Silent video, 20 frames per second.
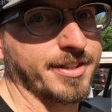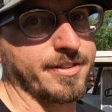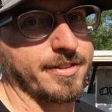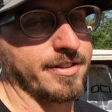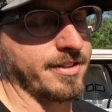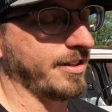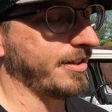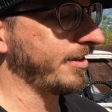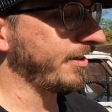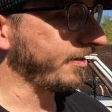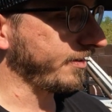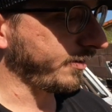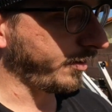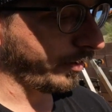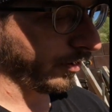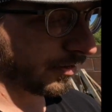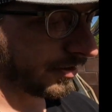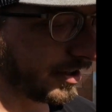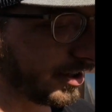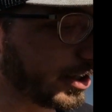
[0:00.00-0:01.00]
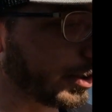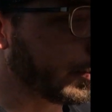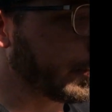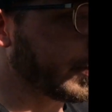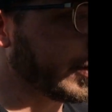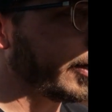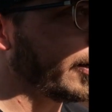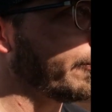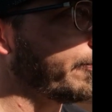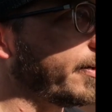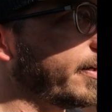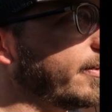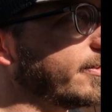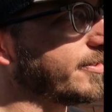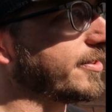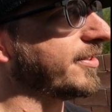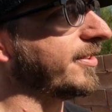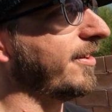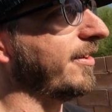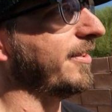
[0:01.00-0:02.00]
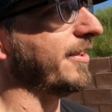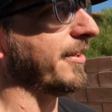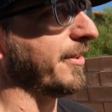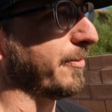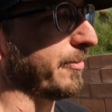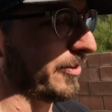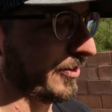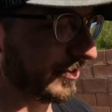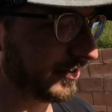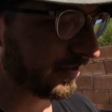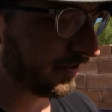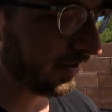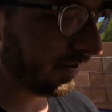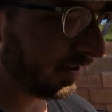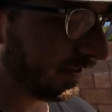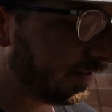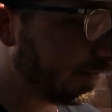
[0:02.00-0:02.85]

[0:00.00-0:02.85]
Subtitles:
thing a whole year without power steering anyways.